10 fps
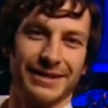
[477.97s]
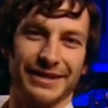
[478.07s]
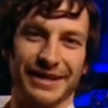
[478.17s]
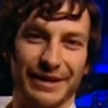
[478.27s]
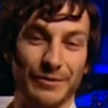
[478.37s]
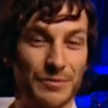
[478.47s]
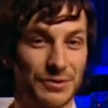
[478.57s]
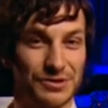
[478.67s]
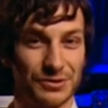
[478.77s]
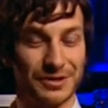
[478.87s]
Hope
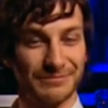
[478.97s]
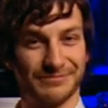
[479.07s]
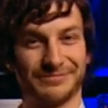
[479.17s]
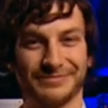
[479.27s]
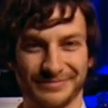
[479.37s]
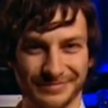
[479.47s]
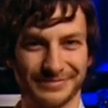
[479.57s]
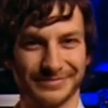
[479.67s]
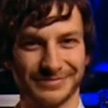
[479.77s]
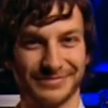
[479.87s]
you enjoy.
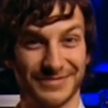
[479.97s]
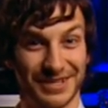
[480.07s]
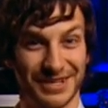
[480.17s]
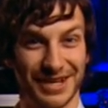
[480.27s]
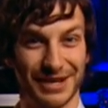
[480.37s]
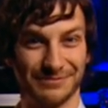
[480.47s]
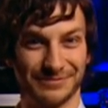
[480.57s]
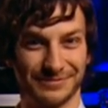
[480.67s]
See you again.